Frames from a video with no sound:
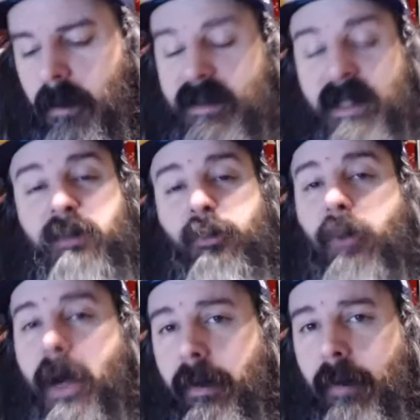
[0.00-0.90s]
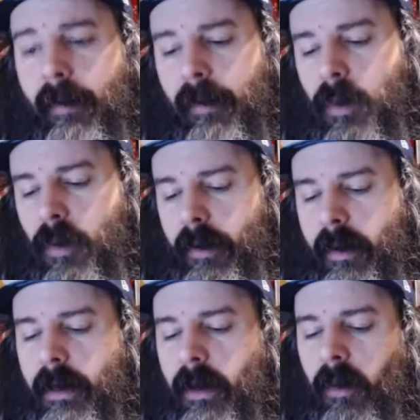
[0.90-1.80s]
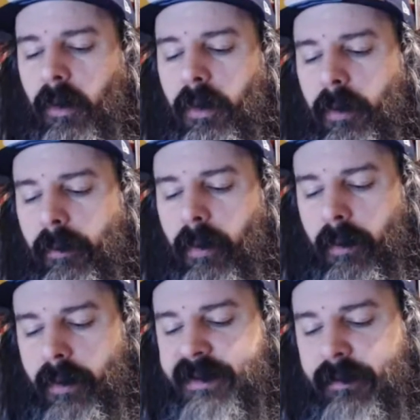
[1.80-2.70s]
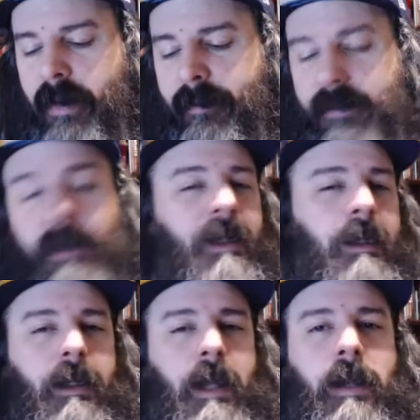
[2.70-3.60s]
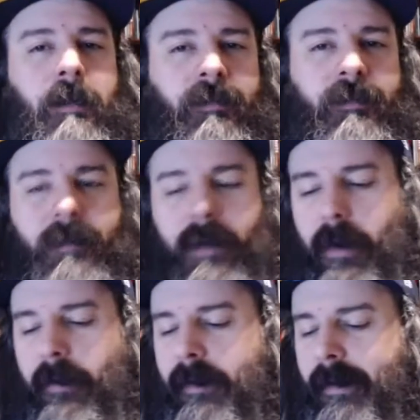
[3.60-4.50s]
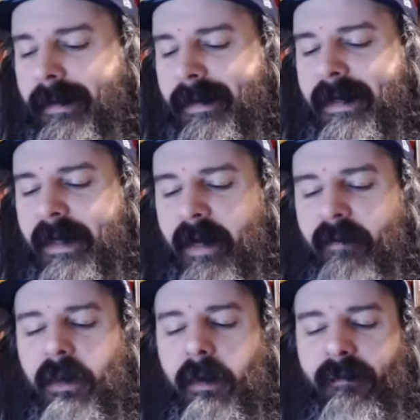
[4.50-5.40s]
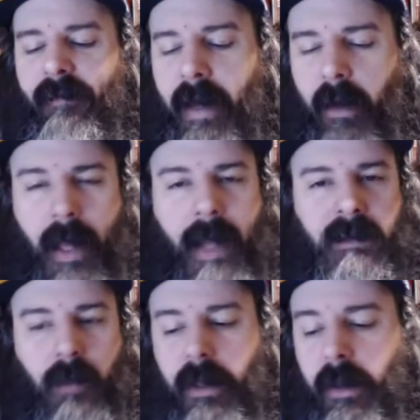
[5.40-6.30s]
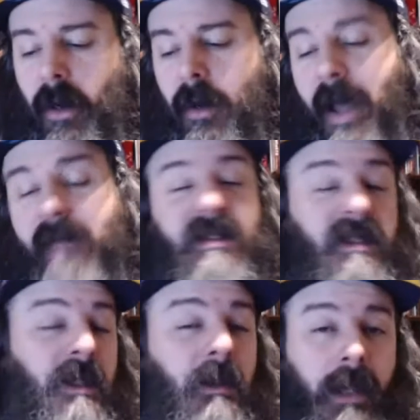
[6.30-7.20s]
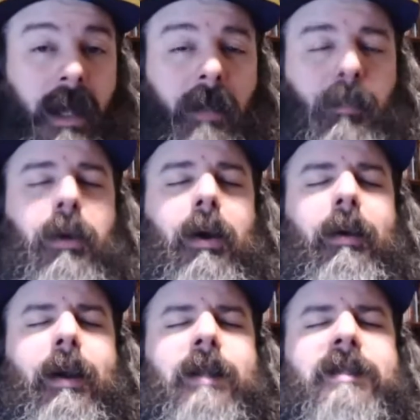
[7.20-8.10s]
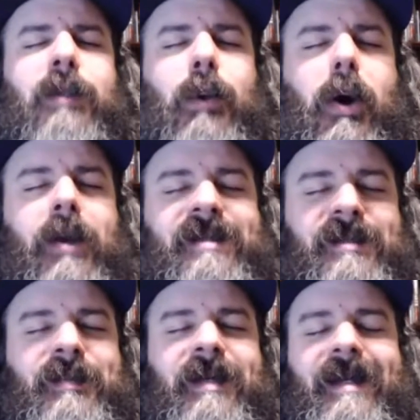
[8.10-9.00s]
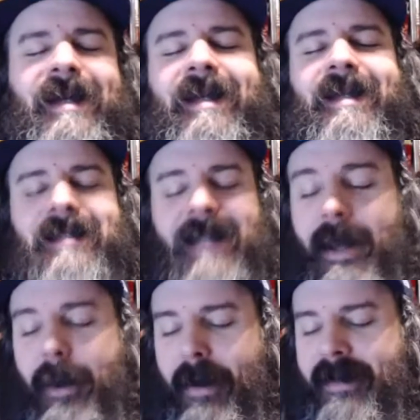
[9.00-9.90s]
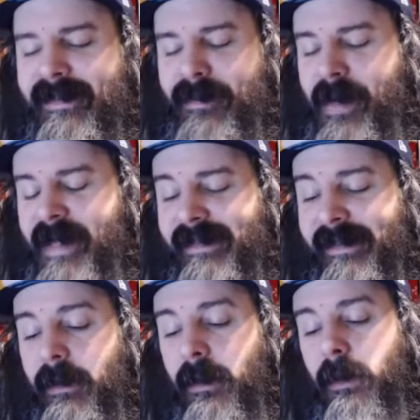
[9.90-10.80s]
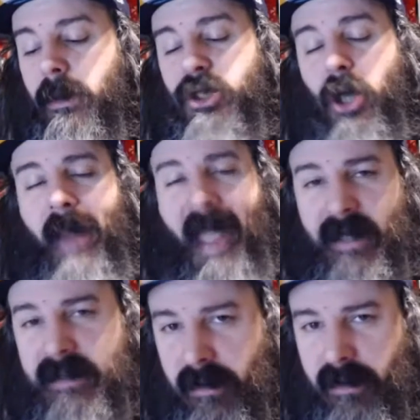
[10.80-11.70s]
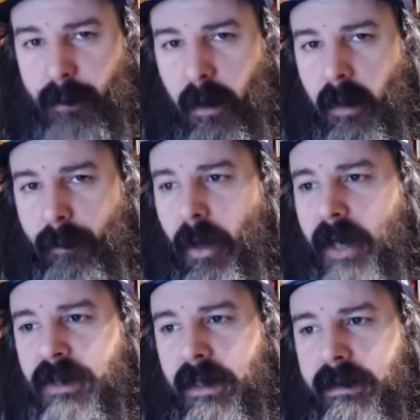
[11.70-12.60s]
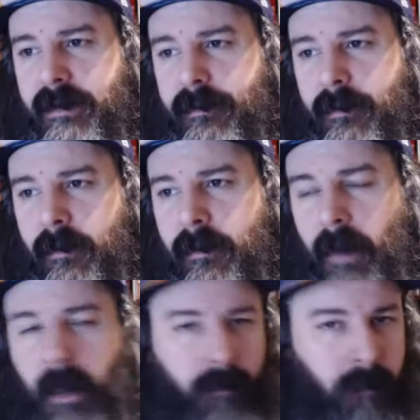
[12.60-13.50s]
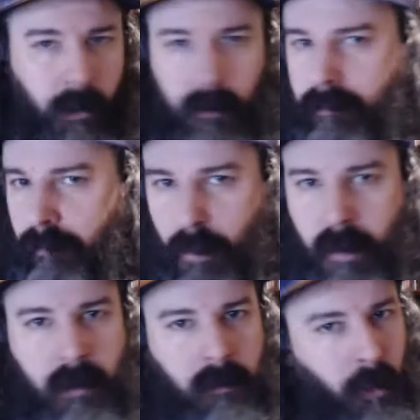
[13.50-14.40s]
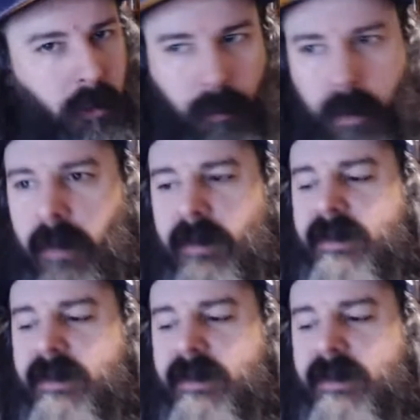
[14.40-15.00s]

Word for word: So that's right around the corner. I know Lou and Ruone are scrambling and kind of, you know, getting everything finalized, ready to go. I've seen a lot of the book already. It's so awesome. His layout artist is amazing. Sean Astin is part of the project. You know, Rudy, Lord of the Rings.